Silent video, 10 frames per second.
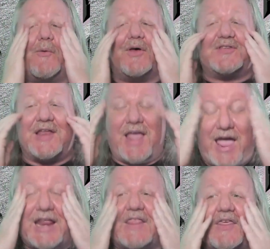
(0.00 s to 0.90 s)
wasn't
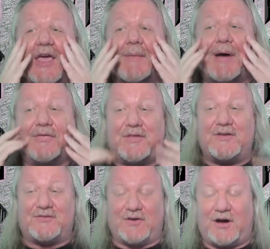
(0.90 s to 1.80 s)
anything about
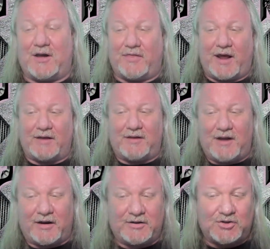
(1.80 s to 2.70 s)
this song that I did
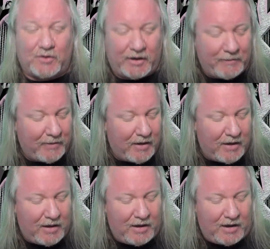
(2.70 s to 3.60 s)
not enjoy.
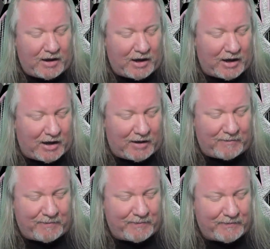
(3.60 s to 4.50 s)

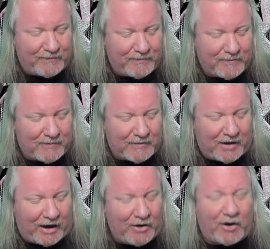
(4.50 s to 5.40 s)
Um,
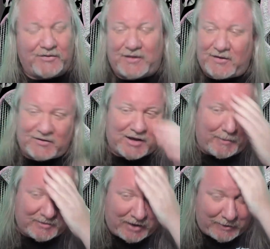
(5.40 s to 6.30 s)
I know I said this a
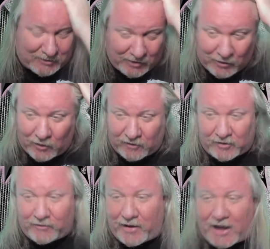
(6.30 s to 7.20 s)
couple times during the course
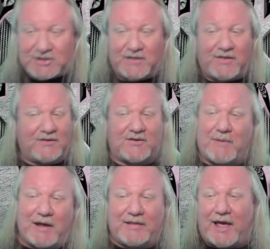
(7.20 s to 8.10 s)
of the reaction. This
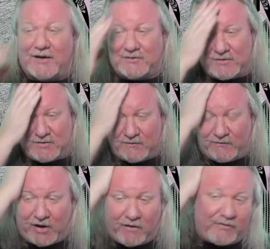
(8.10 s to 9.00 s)
is my last
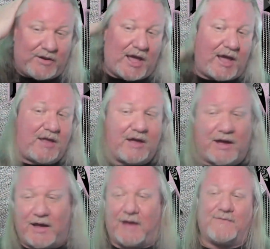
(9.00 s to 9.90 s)
video of the day.
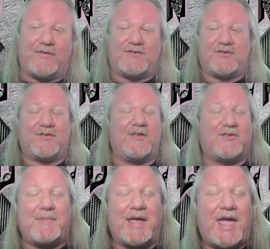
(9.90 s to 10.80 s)
Uh, i this is this
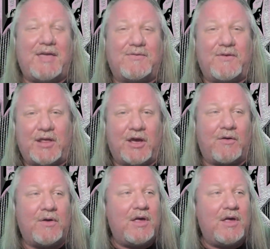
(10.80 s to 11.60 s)
is my eighth video